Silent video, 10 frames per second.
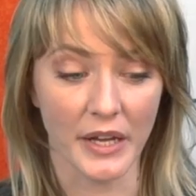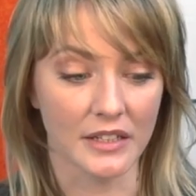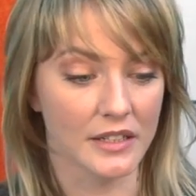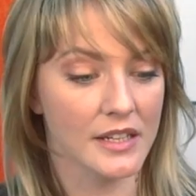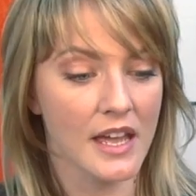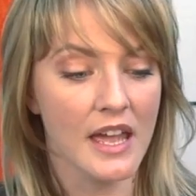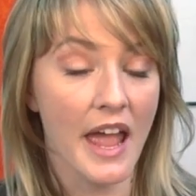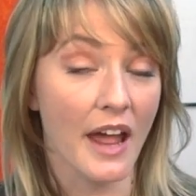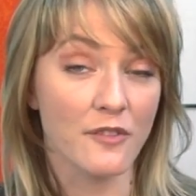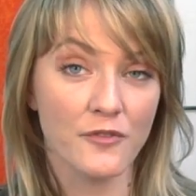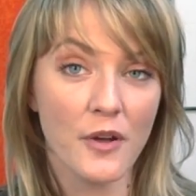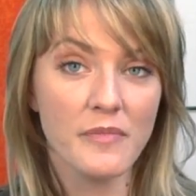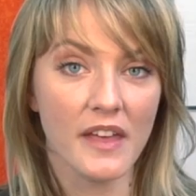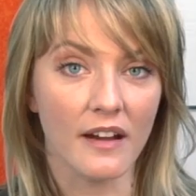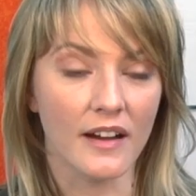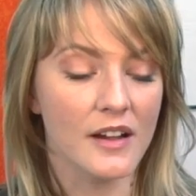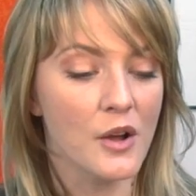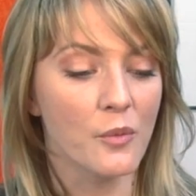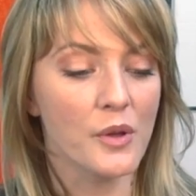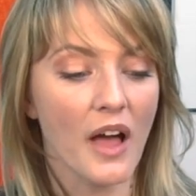button. And from there,
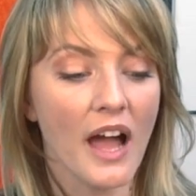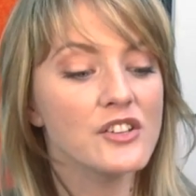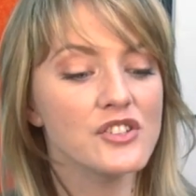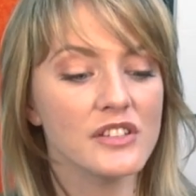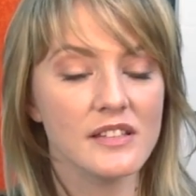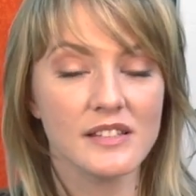we'll actually